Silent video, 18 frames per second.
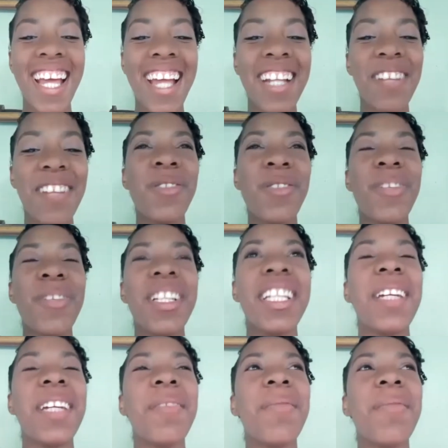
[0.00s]
and it was
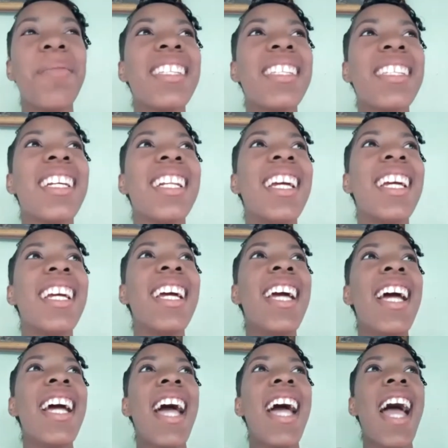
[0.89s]
really amazing.
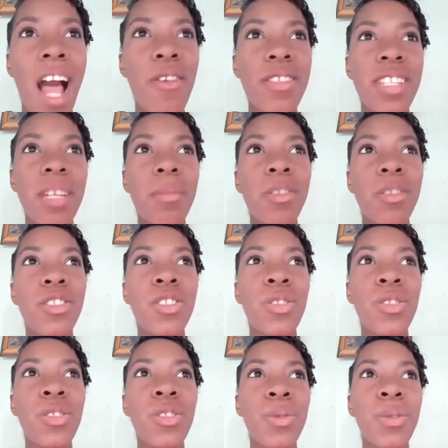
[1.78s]
I was
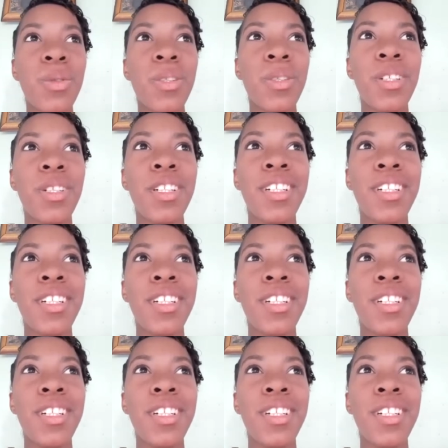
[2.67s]
able to